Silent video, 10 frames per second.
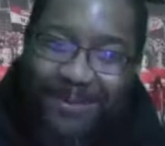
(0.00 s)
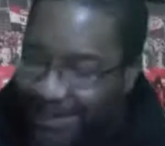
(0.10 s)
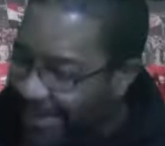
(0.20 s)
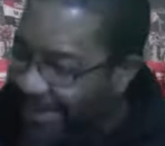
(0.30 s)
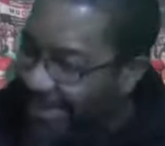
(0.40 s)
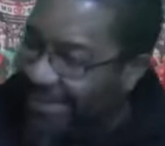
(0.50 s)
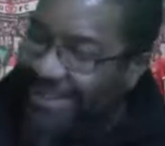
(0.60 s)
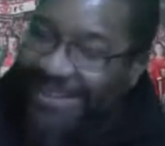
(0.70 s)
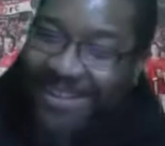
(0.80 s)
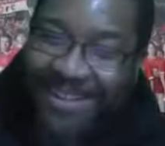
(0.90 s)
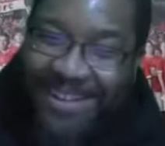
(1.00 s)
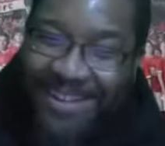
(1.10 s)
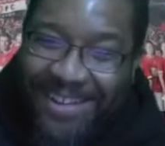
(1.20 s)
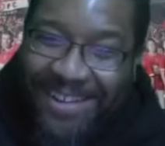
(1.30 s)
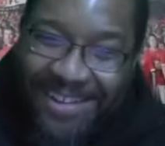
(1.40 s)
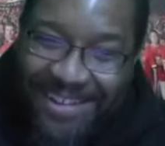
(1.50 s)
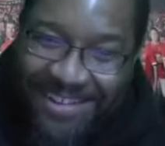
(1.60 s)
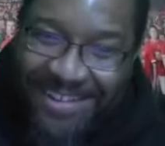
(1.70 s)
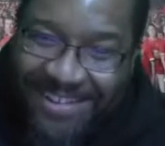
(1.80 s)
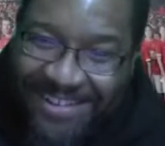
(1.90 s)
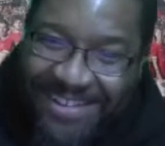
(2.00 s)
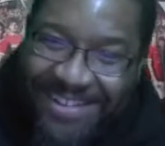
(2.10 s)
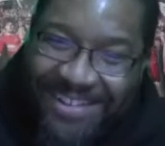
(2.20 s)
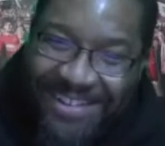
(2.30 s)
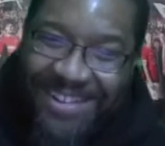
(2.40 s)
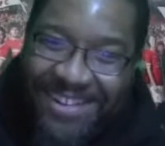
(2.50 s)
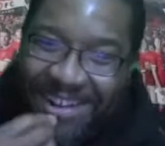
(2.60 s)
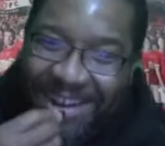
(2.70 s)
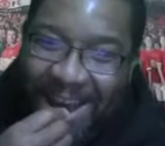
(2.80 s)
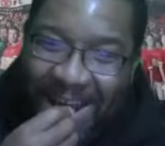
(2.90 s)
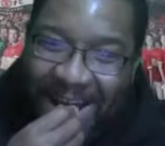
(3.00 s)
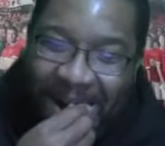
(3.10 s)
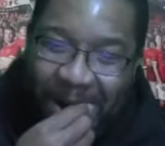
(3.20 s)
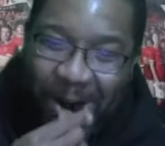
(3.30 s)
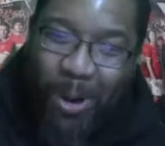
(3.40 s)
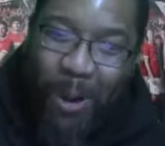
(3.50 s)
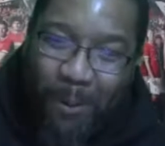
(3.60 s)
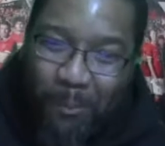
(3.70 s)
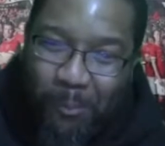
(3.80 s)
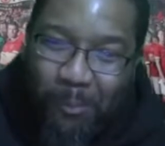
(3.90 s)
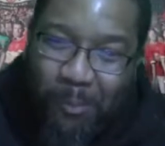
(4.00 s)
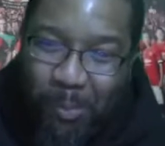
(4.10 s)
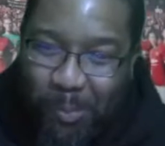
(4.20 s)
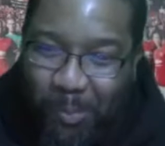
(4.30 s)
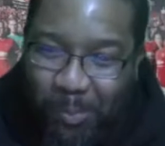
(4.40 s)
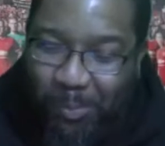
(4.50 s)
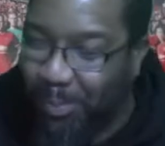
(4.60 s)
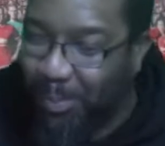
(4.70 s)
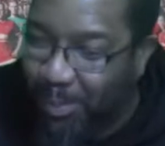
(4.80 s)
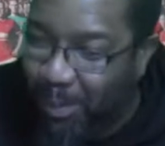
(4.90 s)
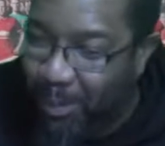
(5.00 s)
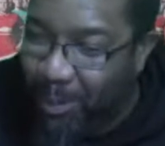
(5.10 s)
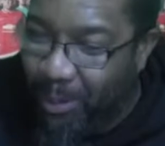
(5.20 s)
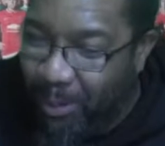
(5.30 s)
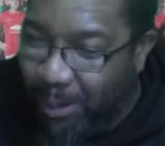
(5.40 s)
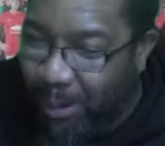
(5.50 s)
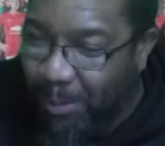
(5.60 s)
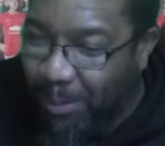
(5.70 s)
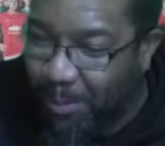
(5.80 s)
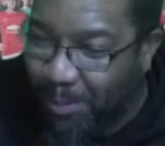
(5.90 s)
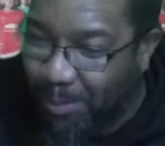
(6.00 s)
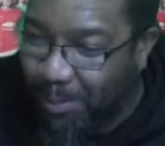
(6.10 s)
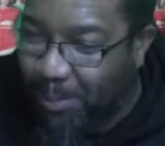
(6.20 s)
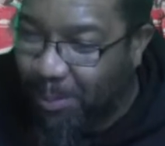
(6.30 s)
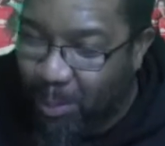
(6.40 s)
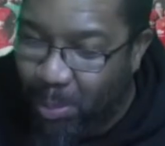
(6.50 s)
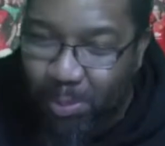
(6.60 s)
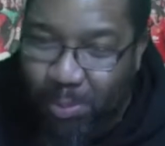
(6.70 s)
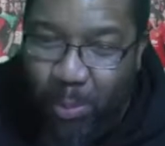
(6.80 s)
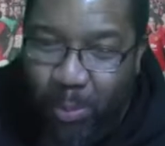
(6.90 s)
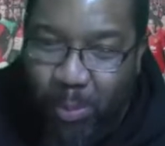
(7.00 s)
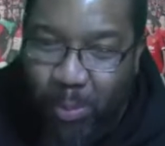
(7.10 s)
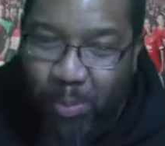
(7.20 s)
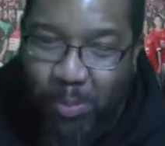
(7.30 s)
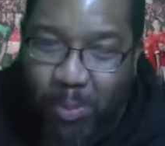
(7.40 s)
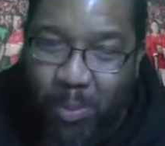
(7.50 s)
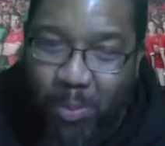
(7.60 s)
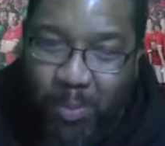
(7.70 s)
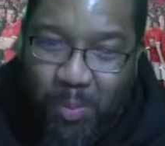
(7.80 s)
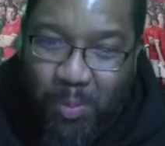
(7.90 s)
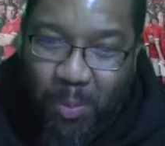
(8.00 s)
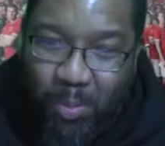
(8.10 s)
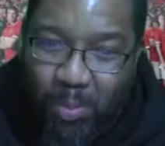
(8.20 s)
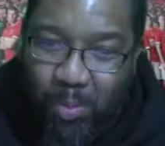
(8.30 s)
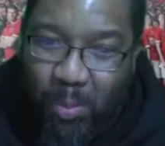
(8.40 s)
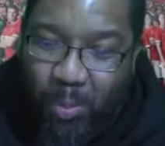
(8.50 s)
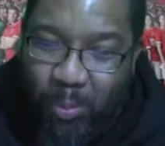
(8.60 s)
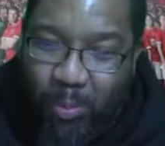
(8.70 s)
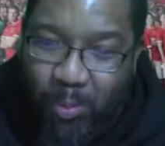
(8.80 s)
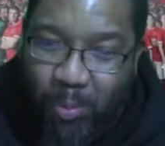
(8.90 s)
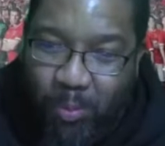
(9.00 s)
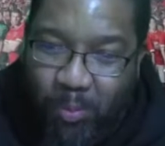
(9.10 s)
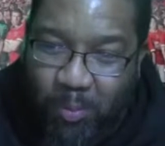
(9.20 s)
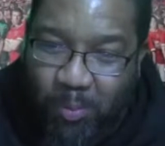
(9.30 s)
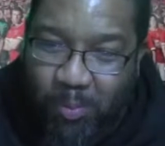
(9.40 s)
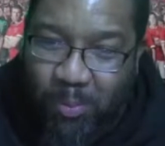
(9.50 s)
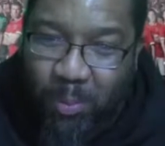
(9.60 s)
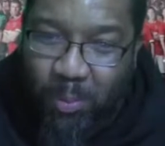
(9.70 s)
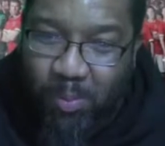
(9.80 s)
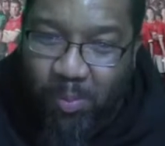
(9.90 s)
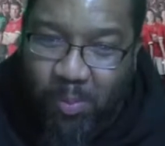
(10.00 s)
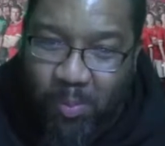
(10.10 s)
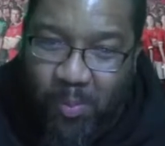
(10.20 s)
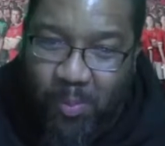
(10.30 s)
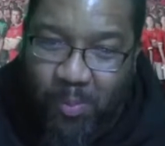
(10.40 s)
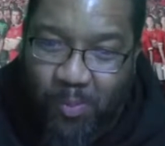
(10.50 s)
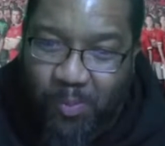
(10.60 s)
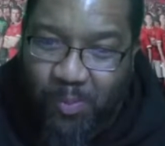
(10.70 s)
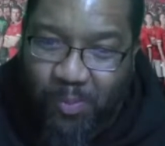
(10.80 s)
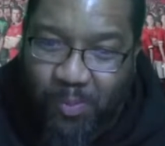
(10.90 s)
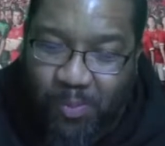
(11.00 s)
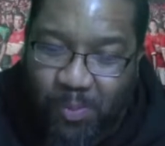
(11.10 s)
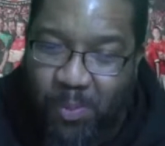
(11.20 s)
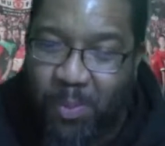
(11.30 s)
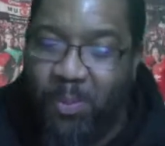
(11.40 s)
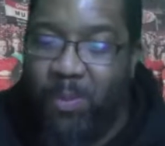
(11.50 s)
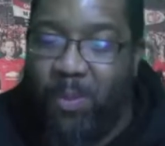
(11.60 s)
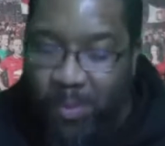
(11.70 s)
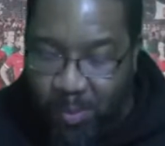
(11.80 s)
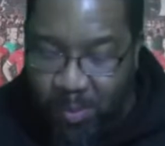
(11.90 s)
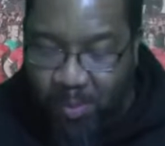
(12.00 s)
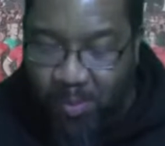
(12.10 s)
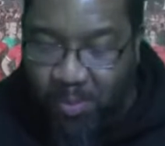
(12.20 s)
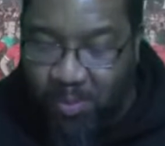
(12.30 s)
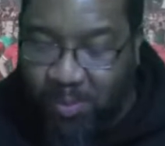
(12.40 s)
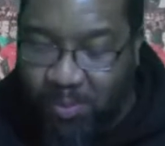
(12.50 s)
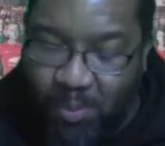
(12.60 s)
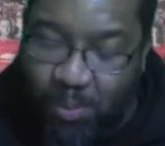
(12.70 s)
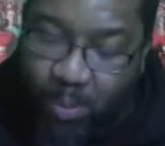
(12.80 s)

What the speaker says: And Coach Kadish, before you go, big up yourself, Jason Frame. Jason Frame said, what's the app again? Can you restate, rename the... re-announce that app again for watching.